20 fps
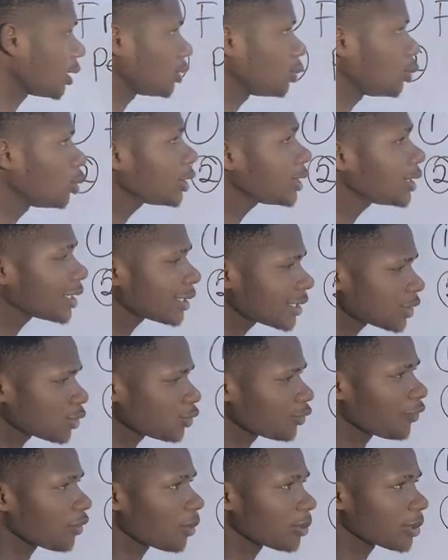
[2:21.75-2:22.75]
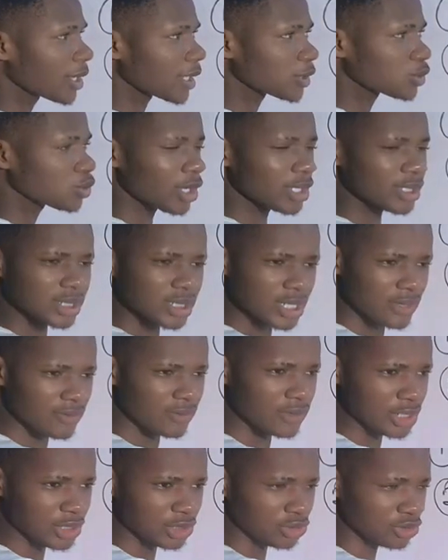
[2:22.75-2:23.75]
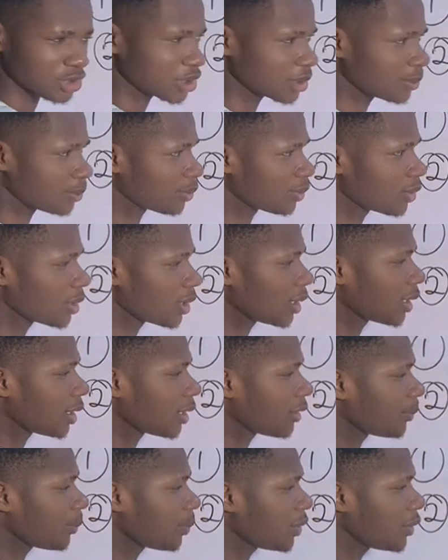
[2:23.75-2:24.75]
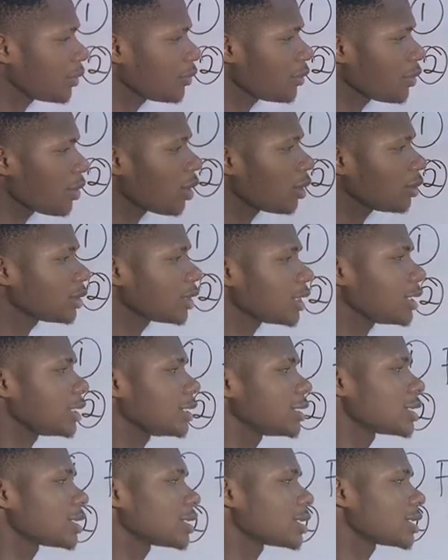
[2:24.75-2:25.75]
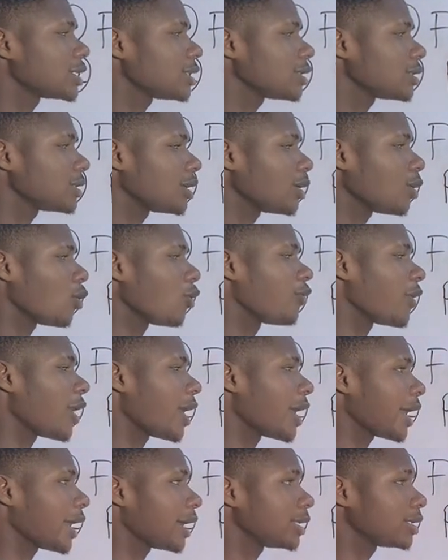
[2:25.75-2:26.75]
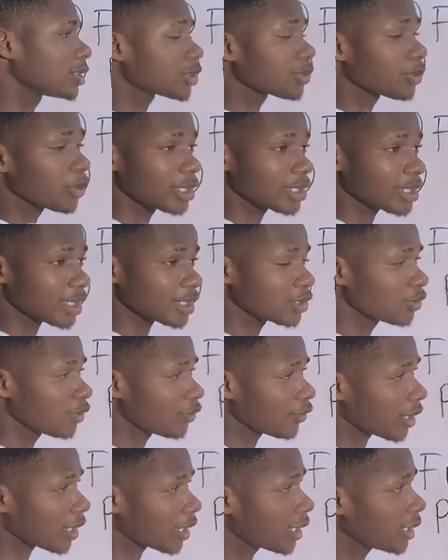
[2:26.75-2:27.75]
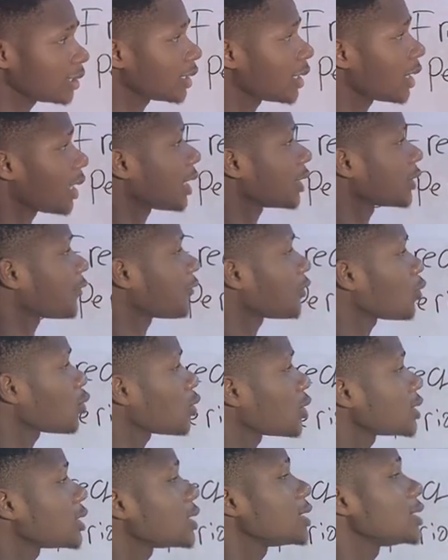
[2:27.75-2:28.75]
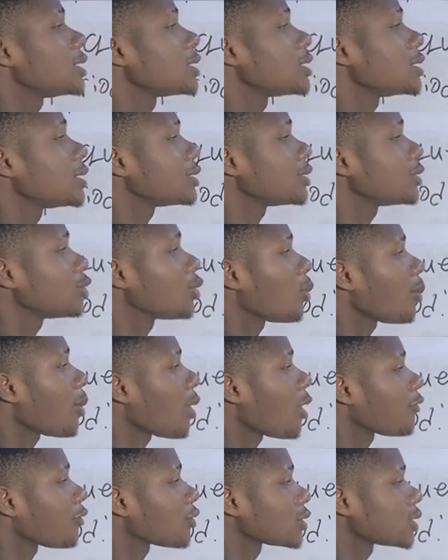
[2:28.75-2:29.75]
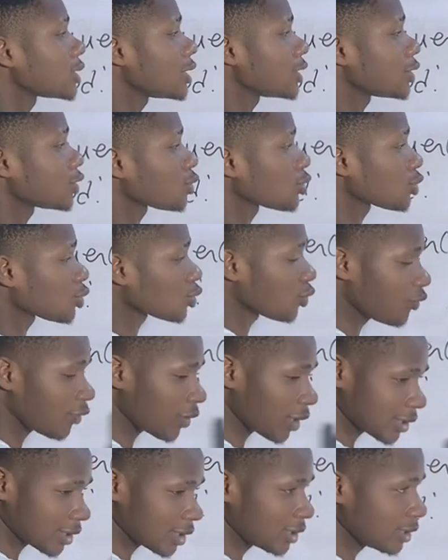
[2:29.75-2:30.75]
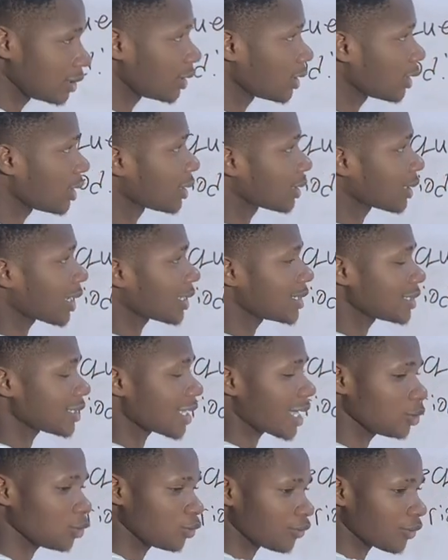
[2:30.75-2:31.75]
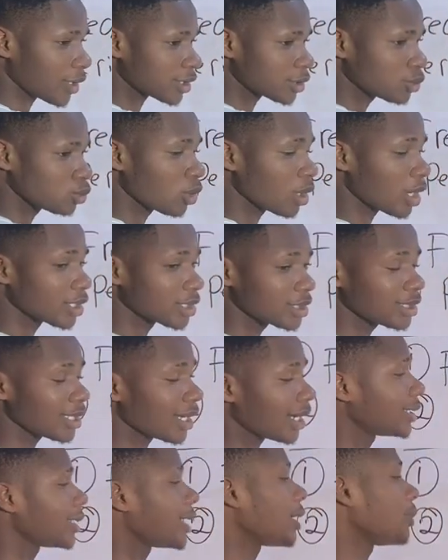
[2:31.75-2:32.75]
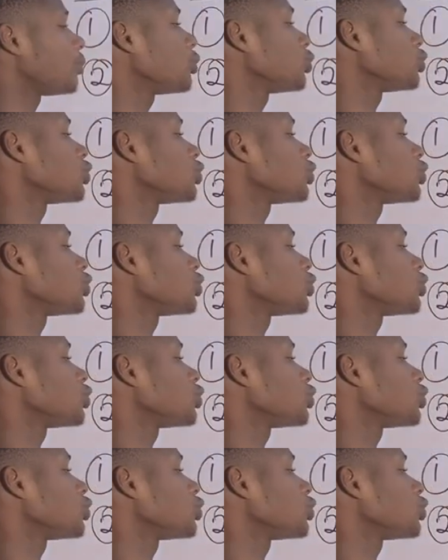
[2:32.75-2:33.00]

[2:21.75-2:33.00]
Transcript: Looking at these two formulas, you can see a relationship. Period is T over N, small letter T over N, and frequency is number of oscillations over T. That is N over. So you can see that they are